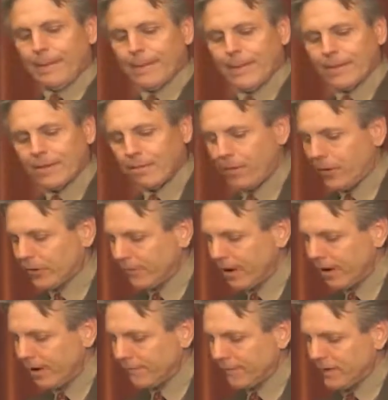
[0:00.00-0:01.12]
Does it put
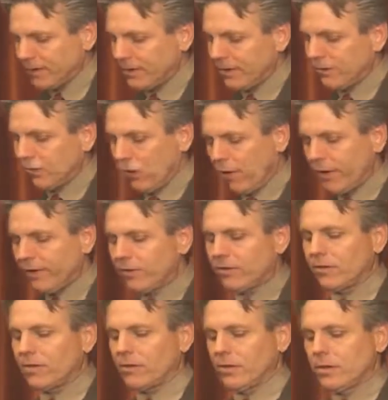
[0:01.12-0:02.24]
great emphasis on
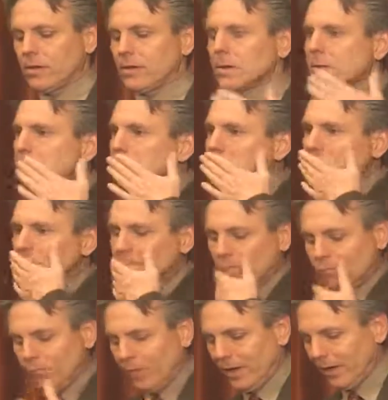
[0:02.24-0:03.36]
choice?
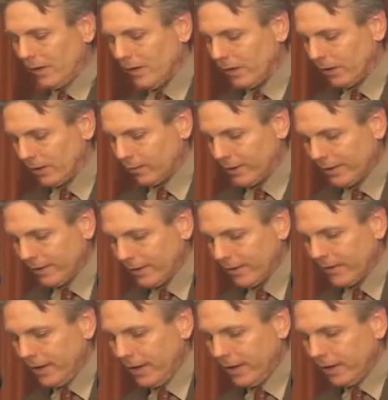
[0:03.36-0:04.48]
Well, here's what it has to
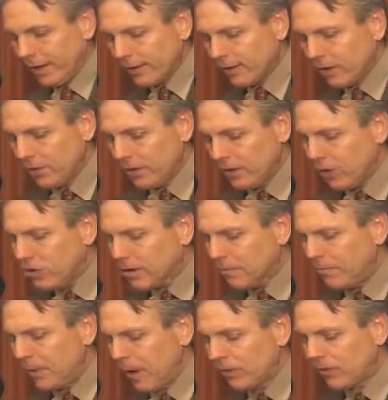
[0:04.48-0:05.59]
say. Let there be no
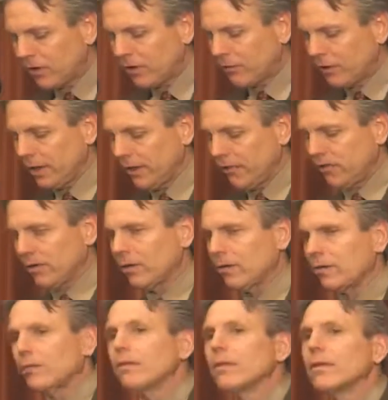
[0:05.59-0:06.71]
compulsion in religion.
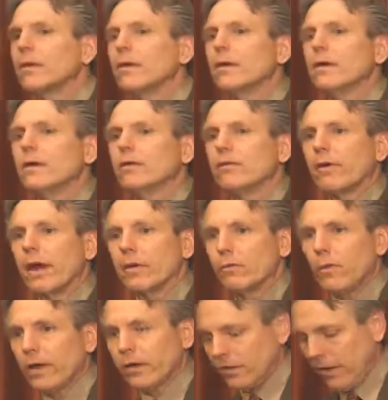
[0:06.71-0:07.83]
The right
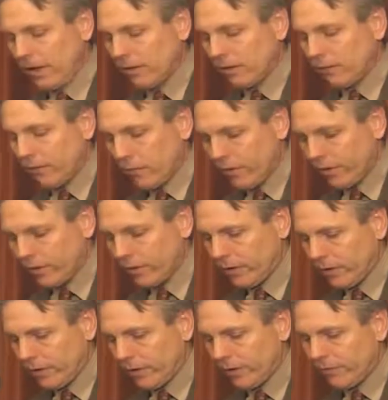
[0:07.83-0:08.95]
way is henceforth
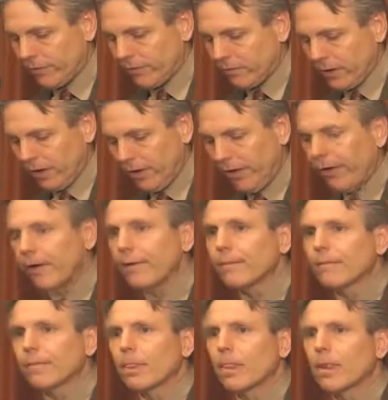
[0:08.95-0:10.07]
clear from error.
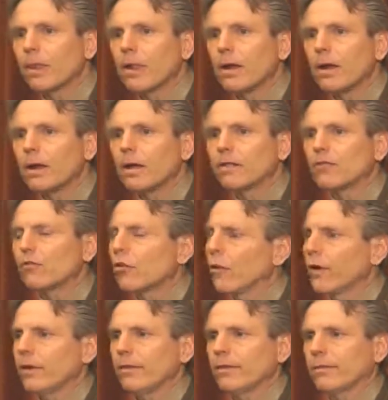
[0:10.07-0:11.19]
It's a
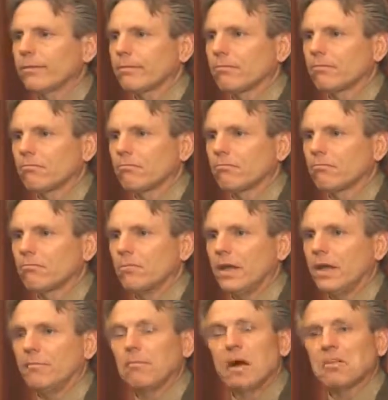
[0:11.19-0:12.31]
choice,
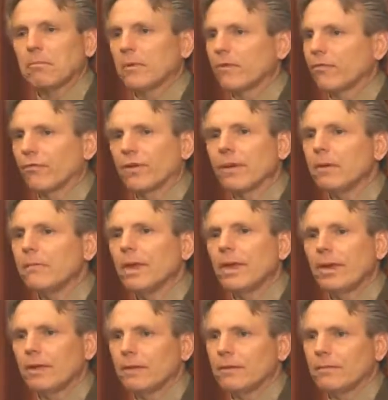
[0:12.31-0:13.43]
and it must be freely
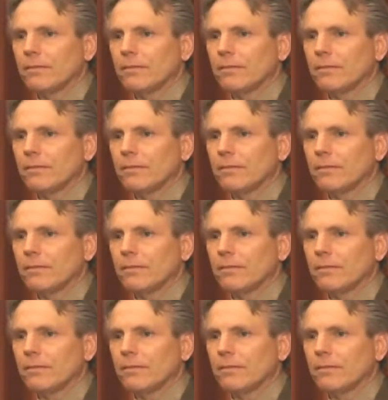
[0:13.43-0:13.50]
made.